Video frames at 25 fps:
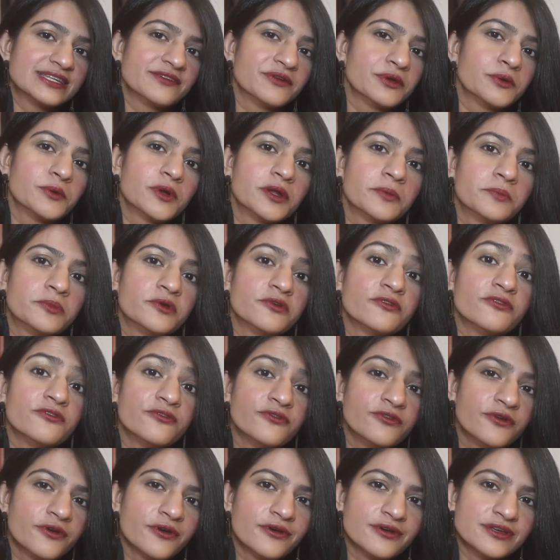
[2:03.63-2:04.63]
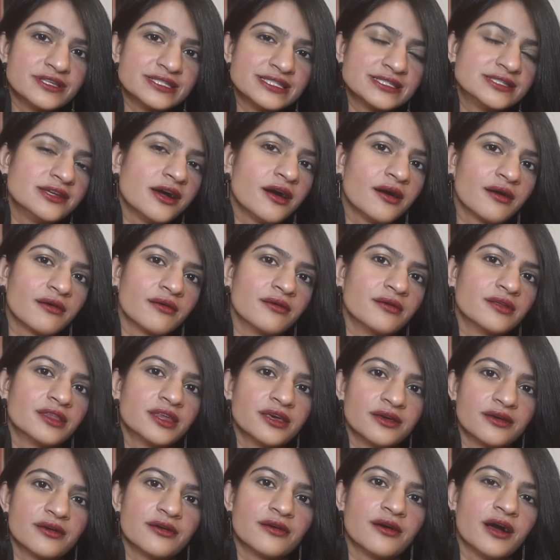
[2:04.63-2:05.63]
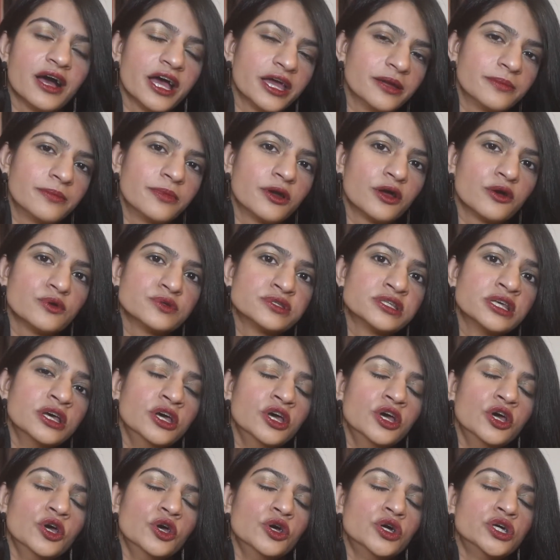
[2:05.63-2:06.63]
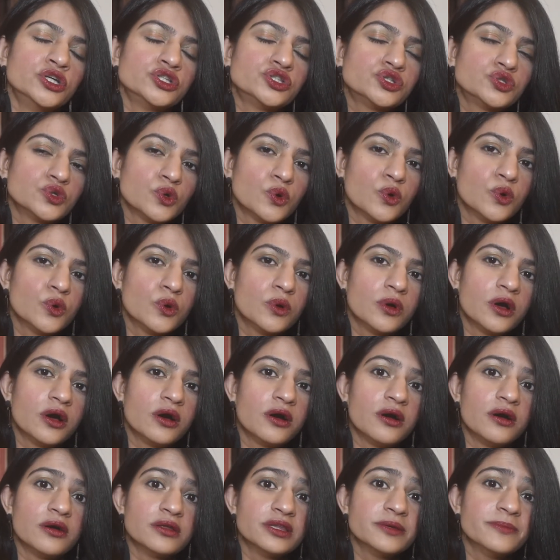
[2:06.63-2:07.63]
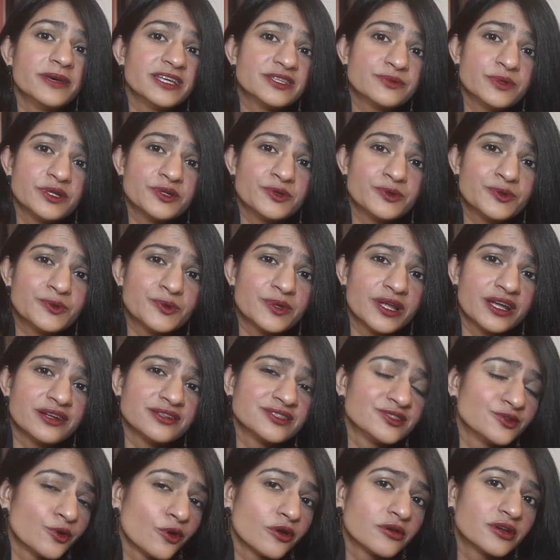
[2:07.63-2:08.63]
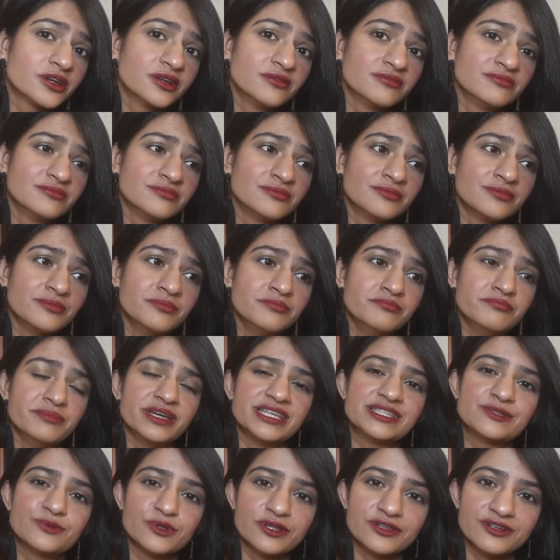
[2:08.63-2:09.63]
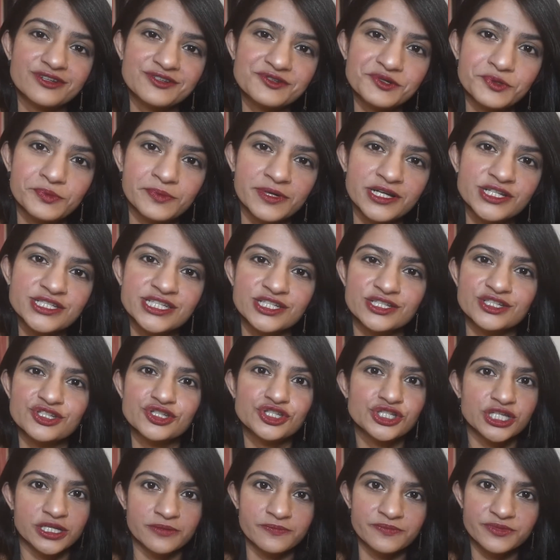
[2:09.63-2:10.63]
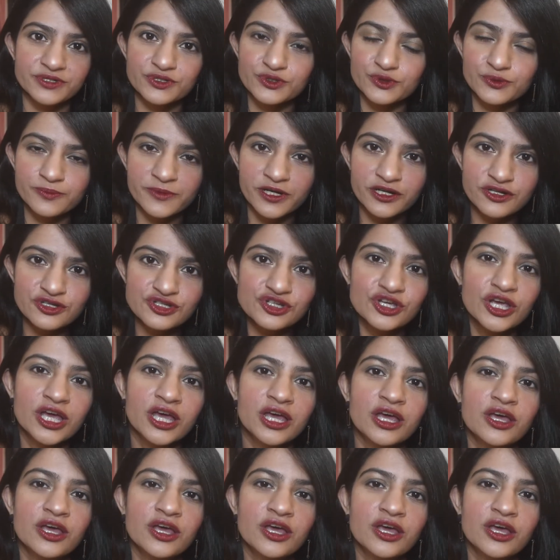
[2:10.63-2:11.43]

Everyone prefers darker, thicker eyebrows. So the best way to do that is not mess with it too much and shape it too much.